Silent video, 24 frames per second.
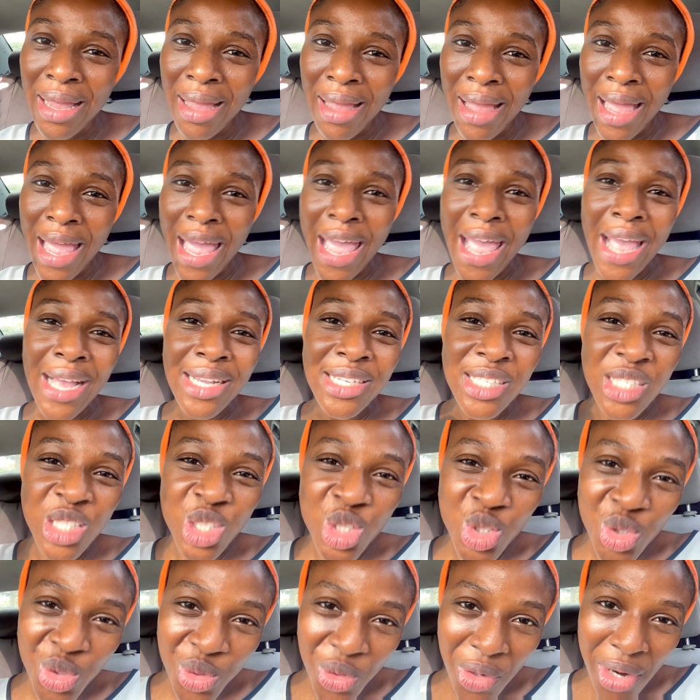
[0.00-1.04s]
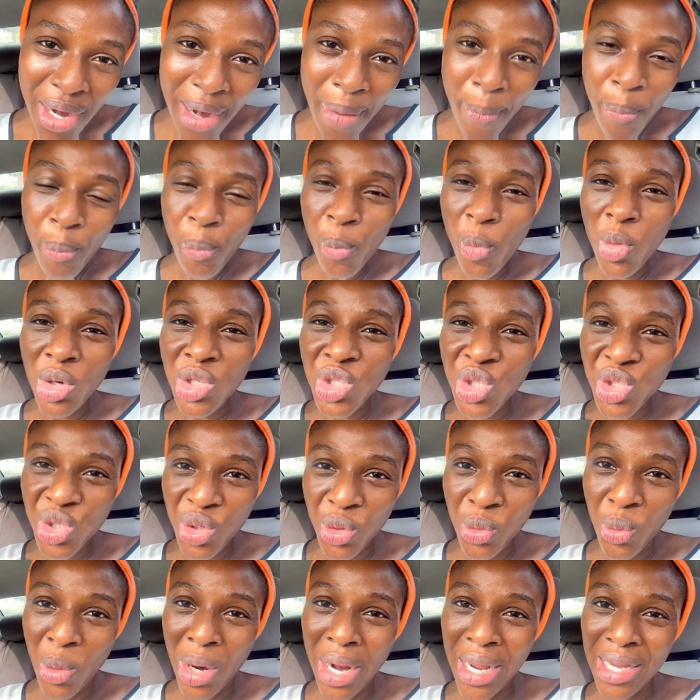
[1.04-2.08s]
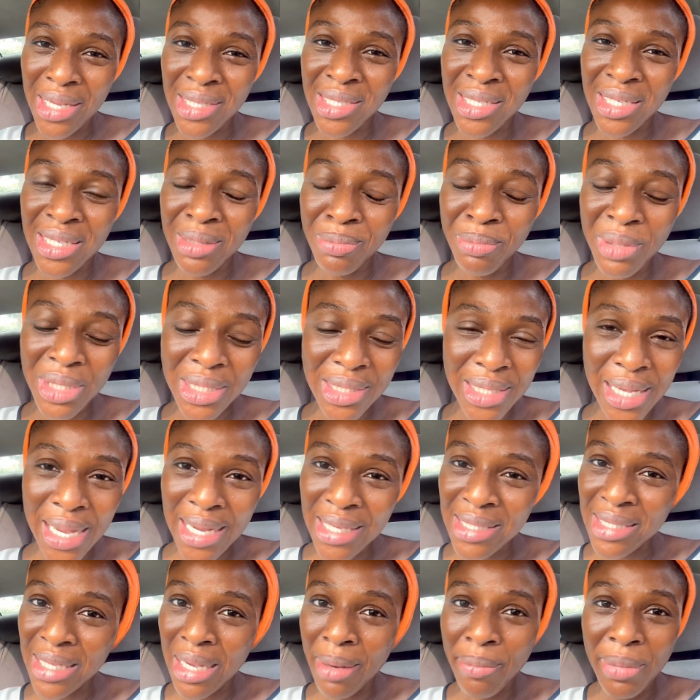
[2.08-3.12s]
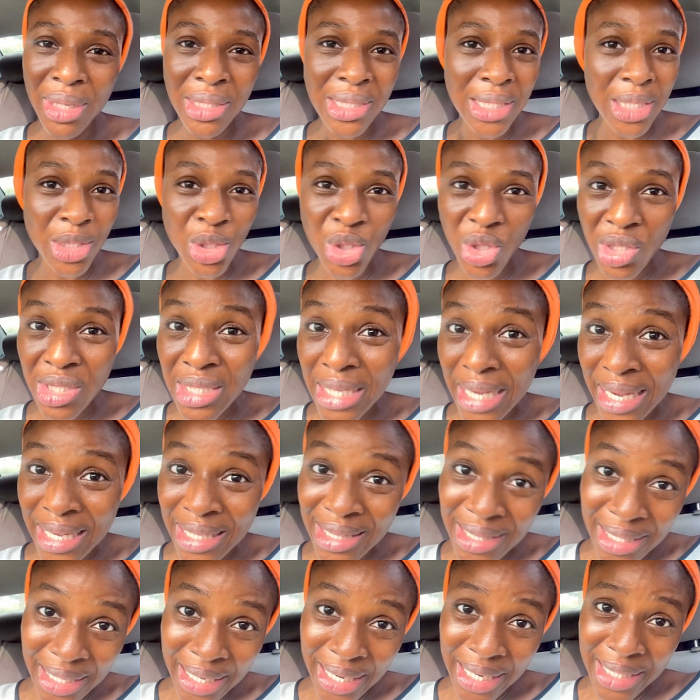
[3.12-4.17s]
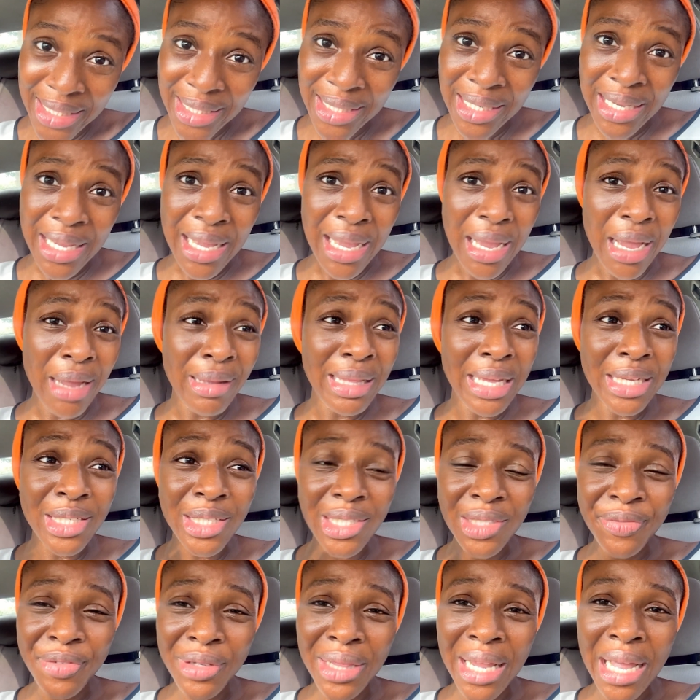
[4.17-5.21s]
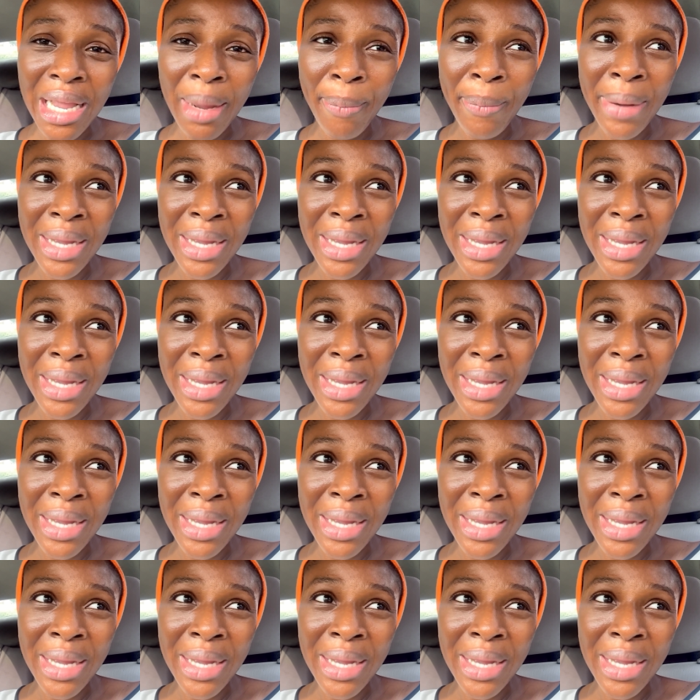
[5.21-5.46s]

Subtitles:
extra moisturizing. Besides, Harmattan just ended, and I just feel like my